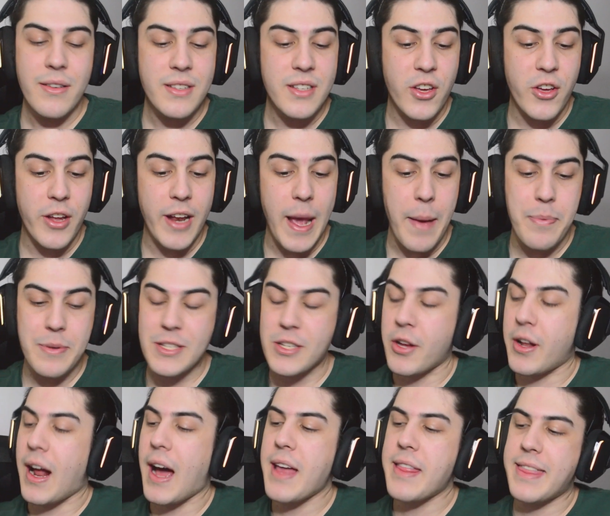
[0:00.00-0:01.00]
was a good
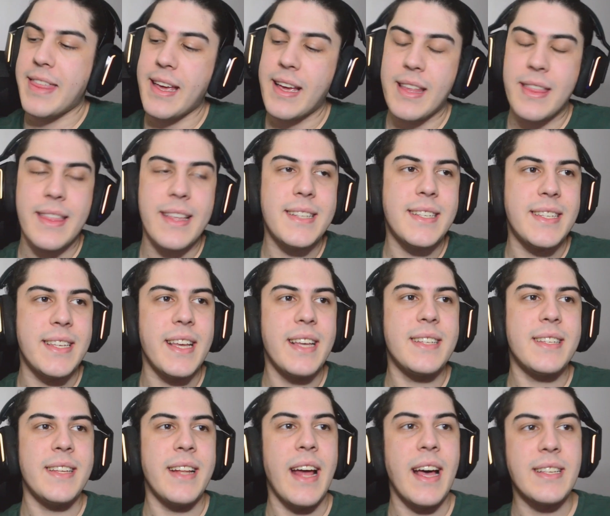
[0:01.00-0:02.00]
episode. I think this
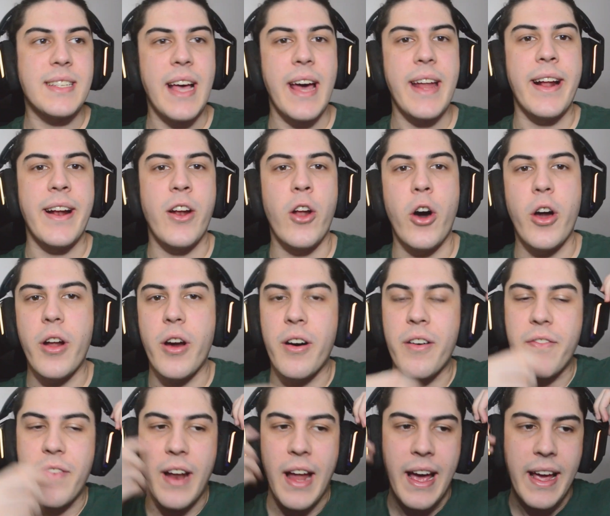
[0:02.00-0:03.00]
season has had a lot
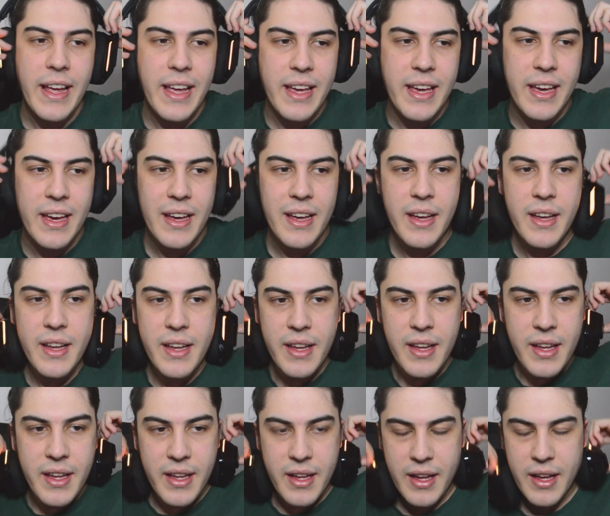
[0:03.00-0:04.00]
of, like...
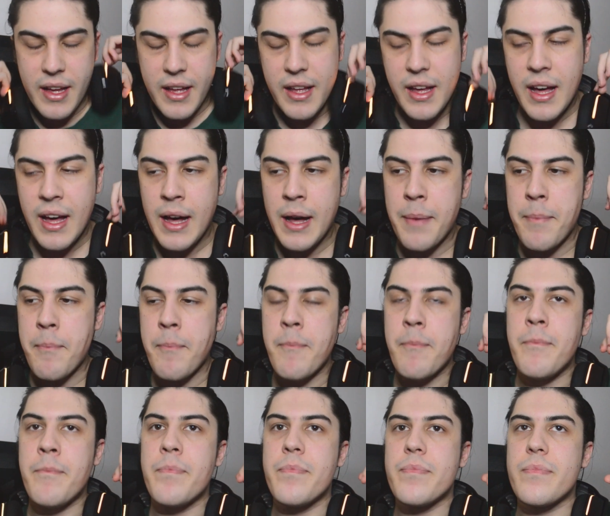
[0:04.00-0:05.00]
a
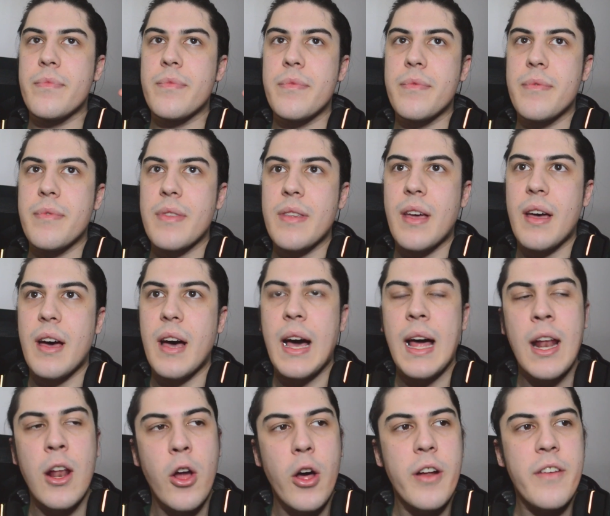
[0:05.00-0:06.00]
lot
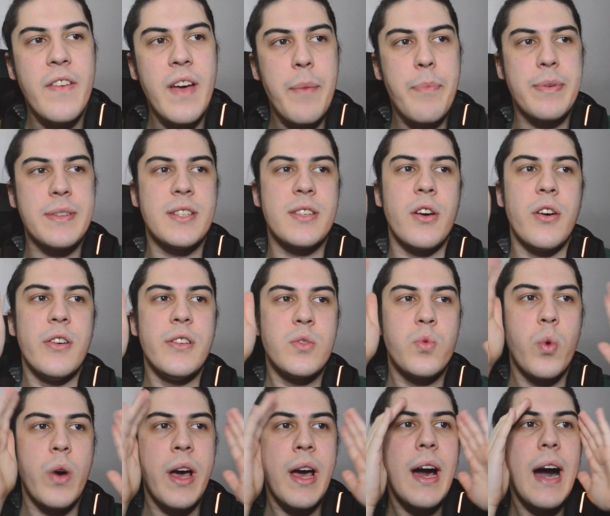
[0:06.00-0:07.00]
of
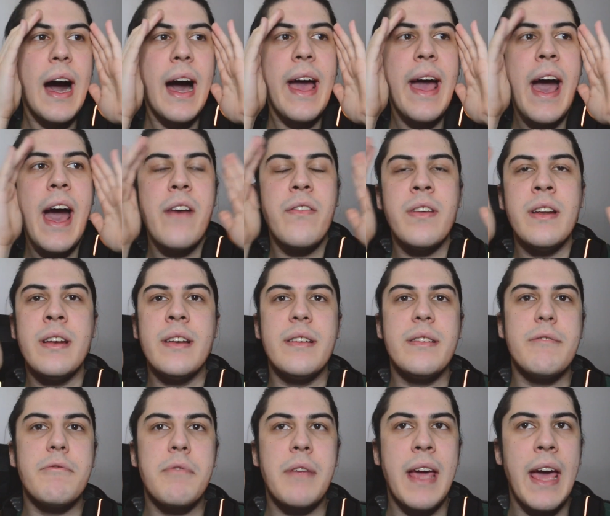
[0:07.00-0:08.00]
episodes where I haven't
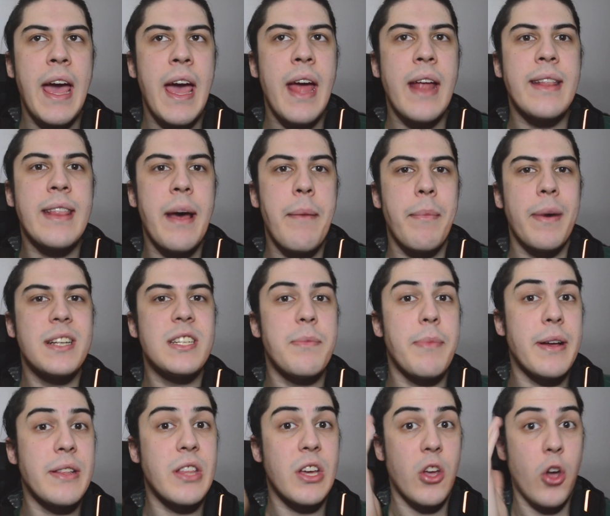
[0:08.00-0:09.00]
cared that much
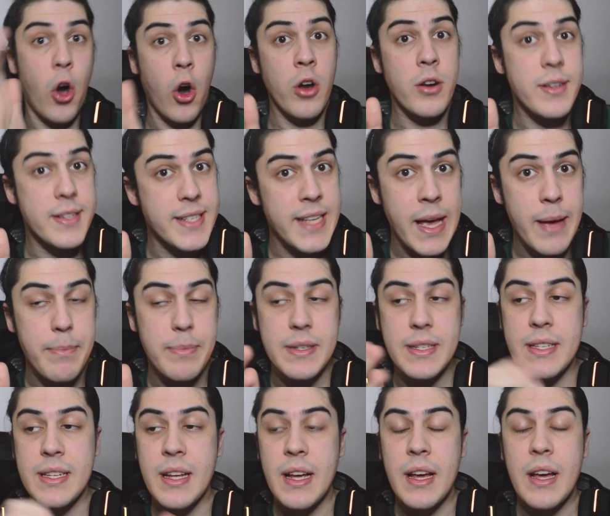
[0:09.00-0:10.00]
about the
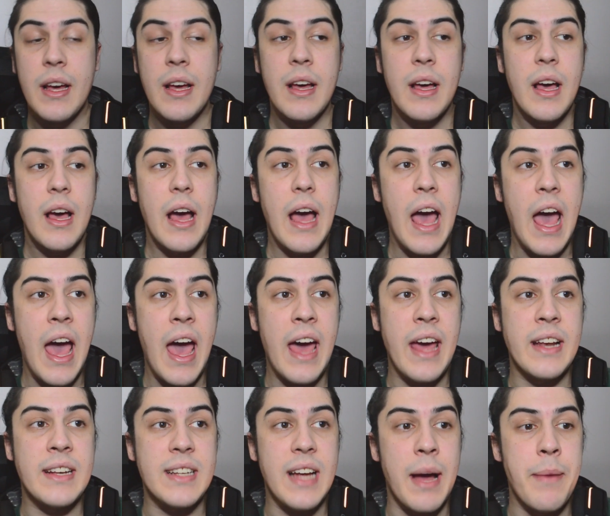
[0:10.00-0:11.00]
concept.
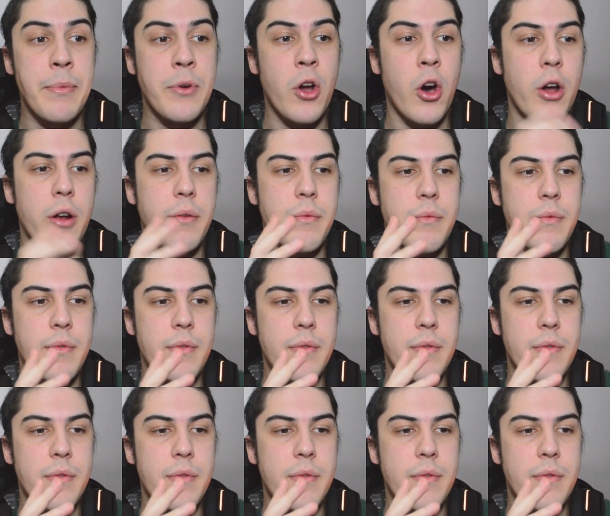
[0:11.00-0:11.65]
And I'm not...